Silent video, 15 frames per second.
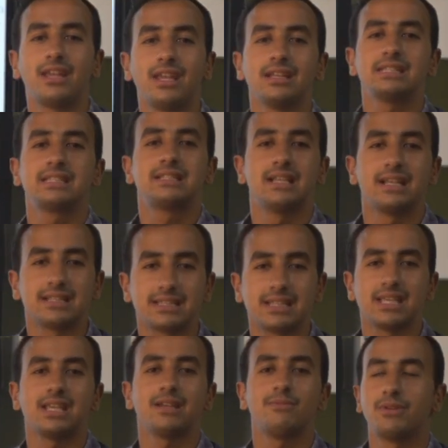get the
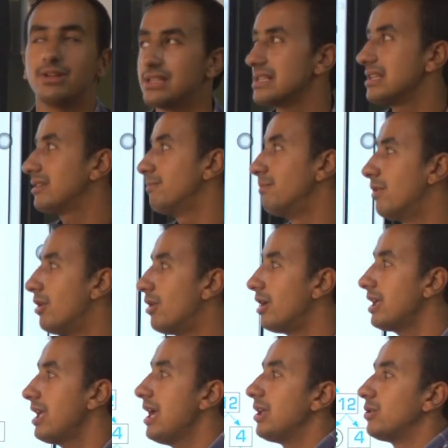same result
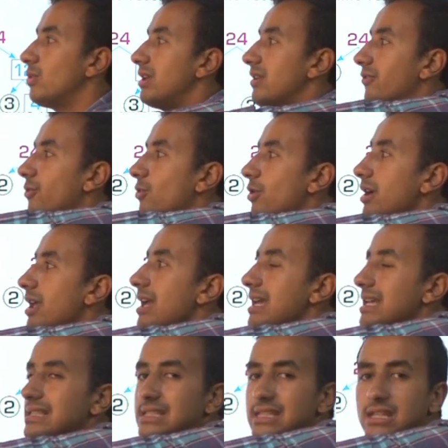by 24.
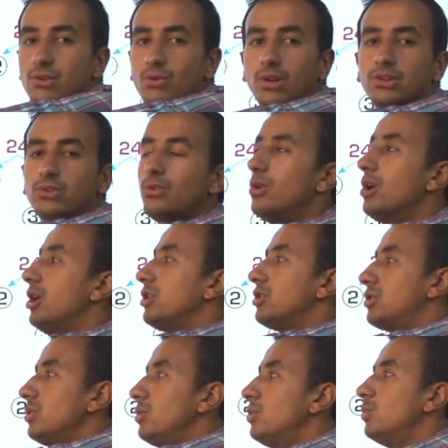It's equal to
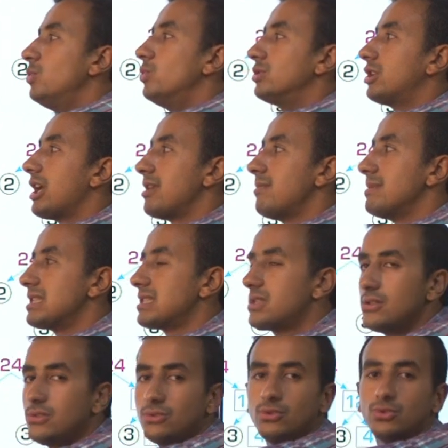2 times
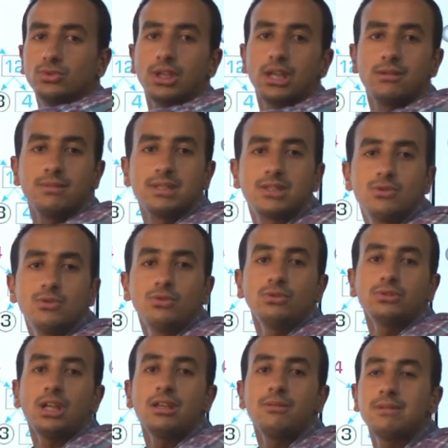2 times 2
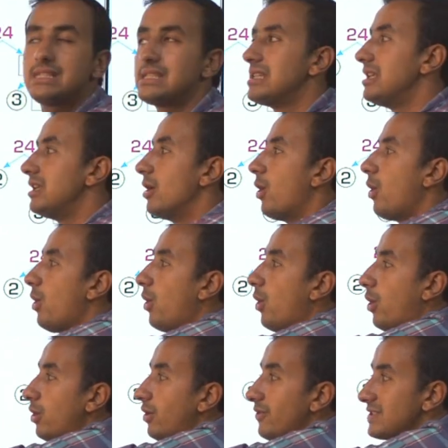times 3.
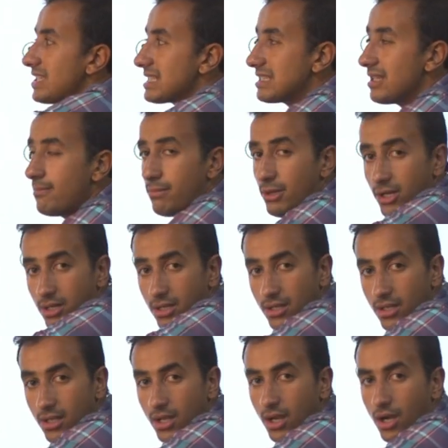All of this number
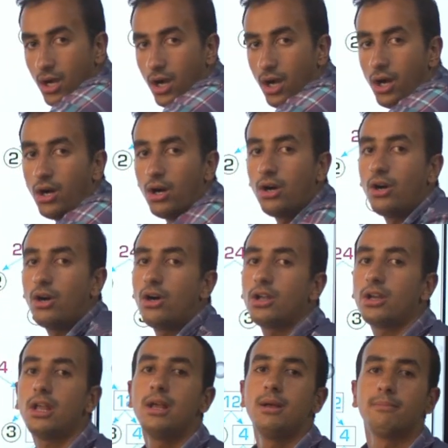
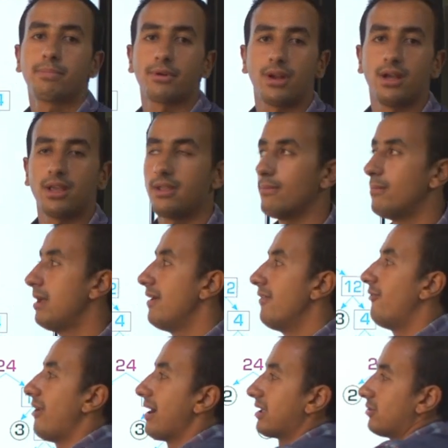are prime
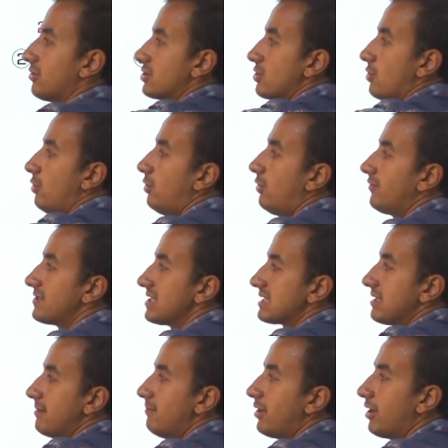factors. All of this
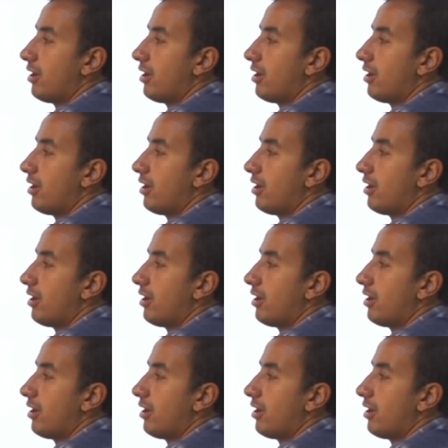number